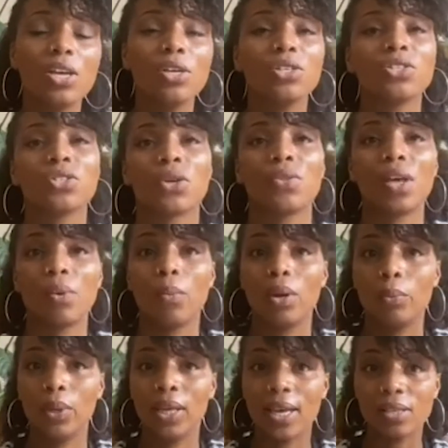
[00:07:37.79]
so that when
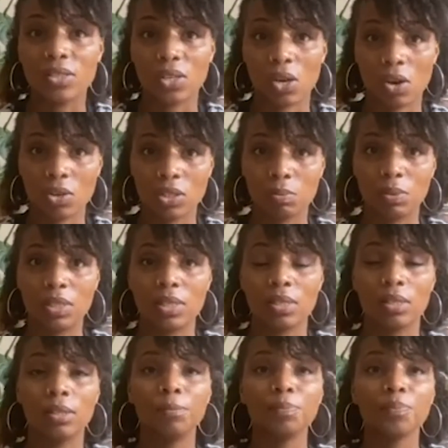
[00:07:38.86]
we get to
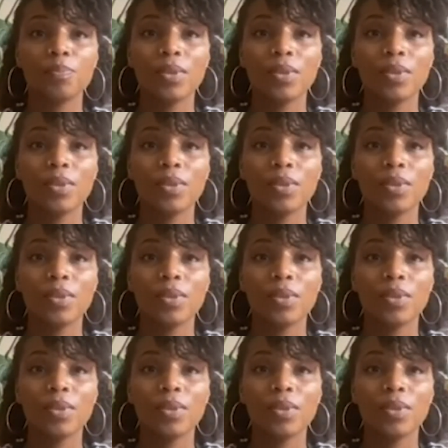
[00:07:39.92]
hospital,